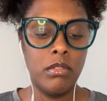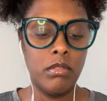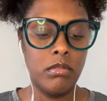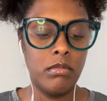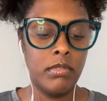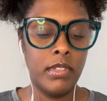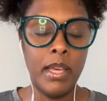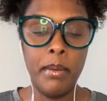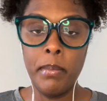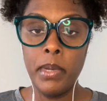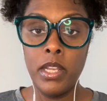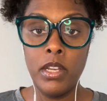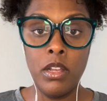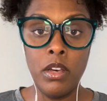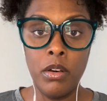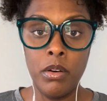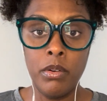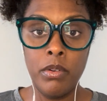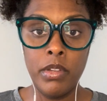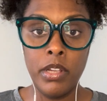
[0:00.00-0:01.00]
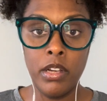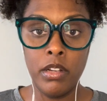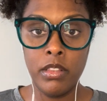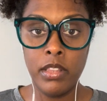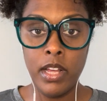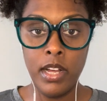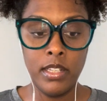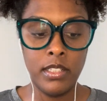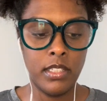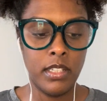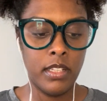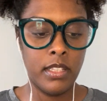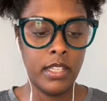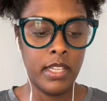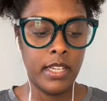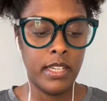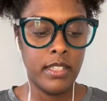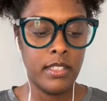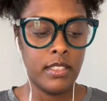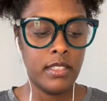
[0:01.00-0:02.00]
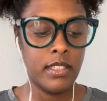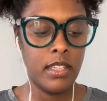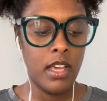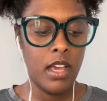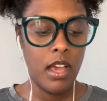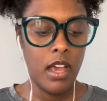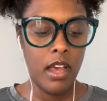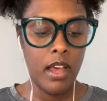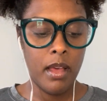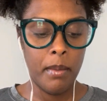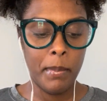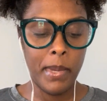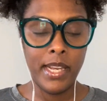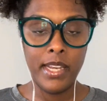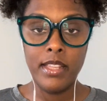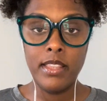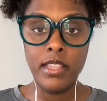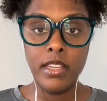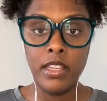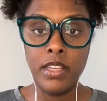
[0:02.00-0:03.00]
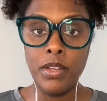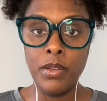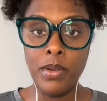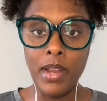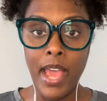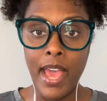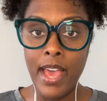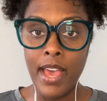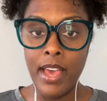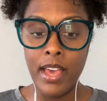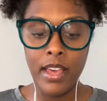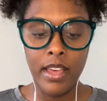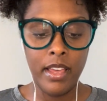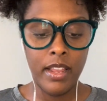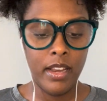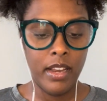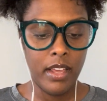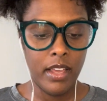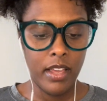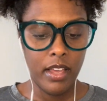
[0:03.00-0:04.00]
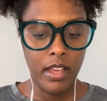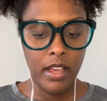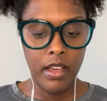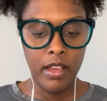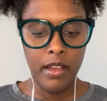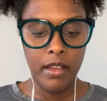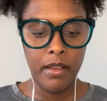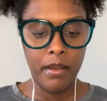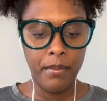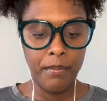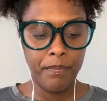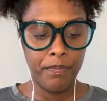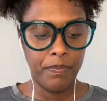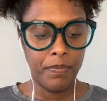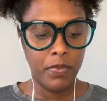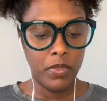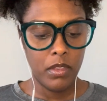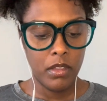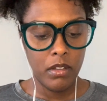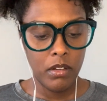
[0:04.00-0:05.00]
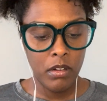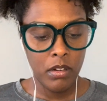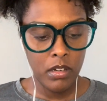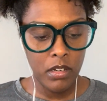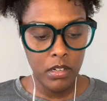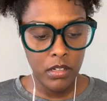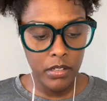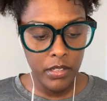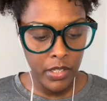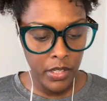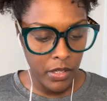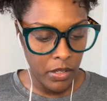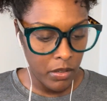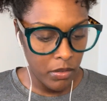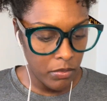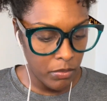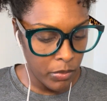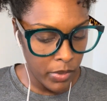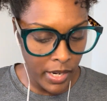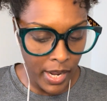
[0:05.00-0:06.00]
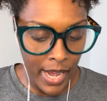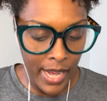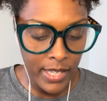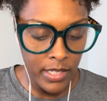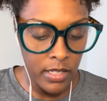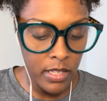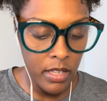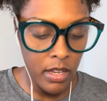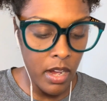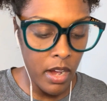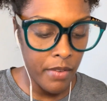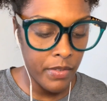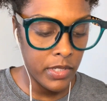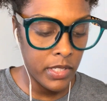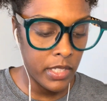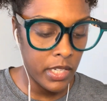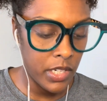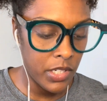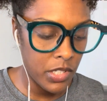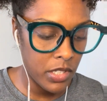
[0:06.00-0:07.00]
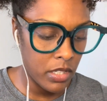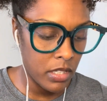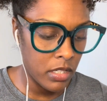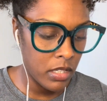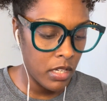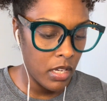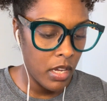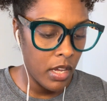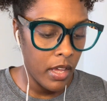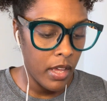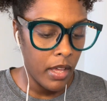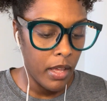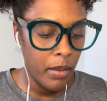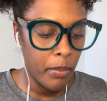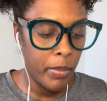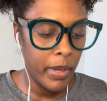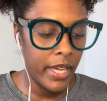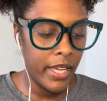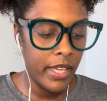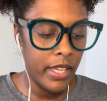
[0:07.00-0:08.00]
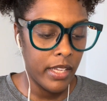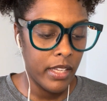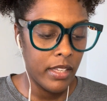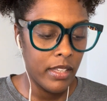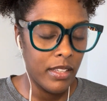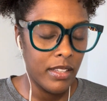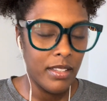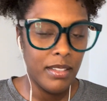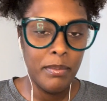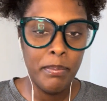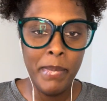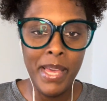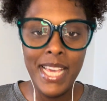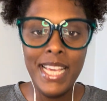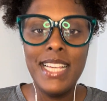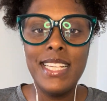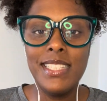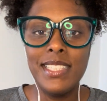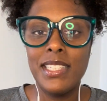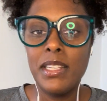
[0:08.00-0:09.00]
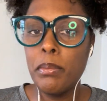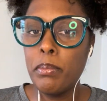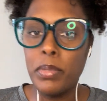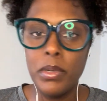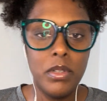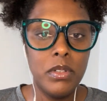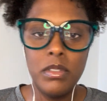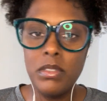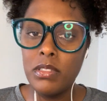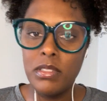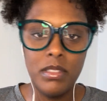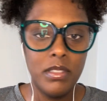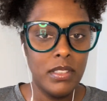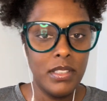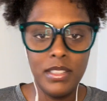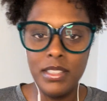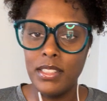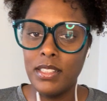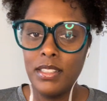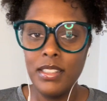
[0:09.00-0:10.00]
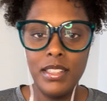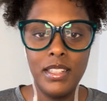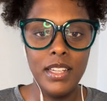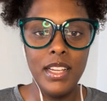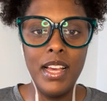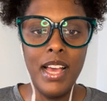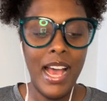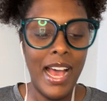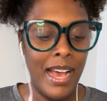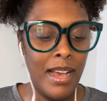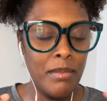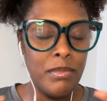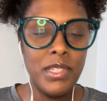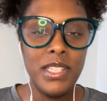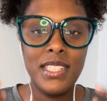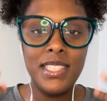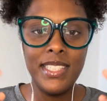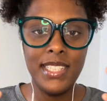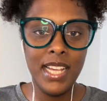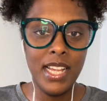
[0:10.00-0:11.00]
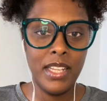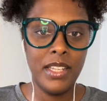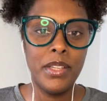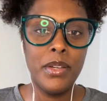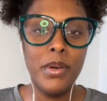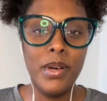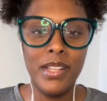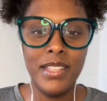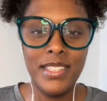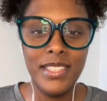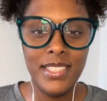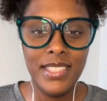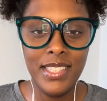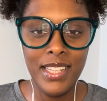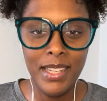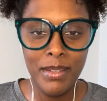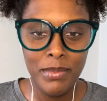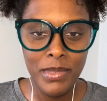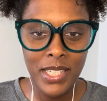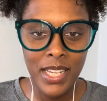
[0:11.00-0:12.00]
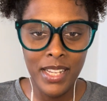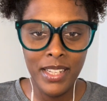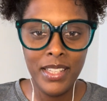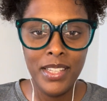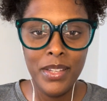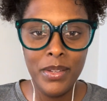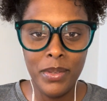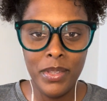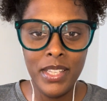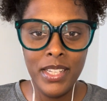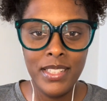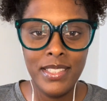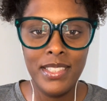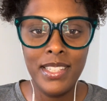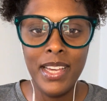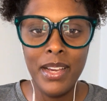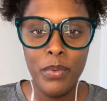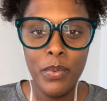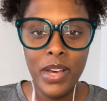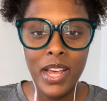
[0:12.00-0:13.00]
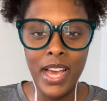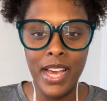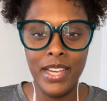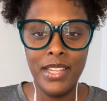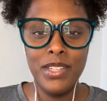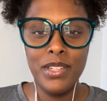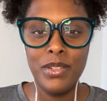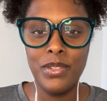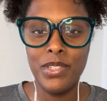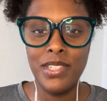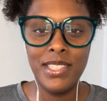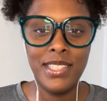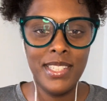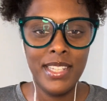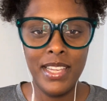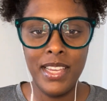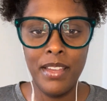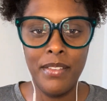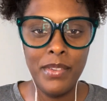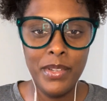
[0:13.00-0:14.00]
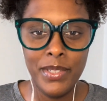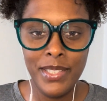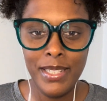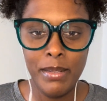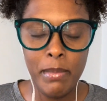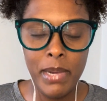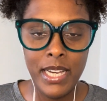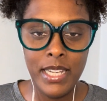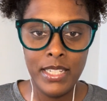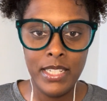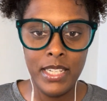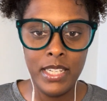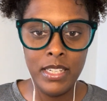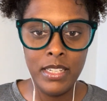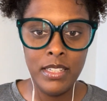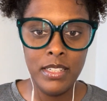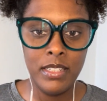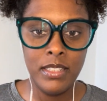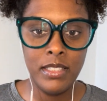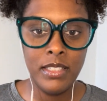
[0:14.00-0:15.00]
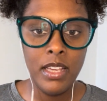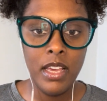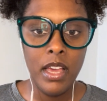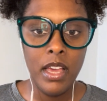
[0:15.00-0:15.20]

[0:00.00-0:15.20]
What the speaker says: let me know your thoughts on this. Anything you'd add, or want to add to the conversation. But make it simple. I'm just telling you all these, I'm telling you this like what I do just to give you some ideas,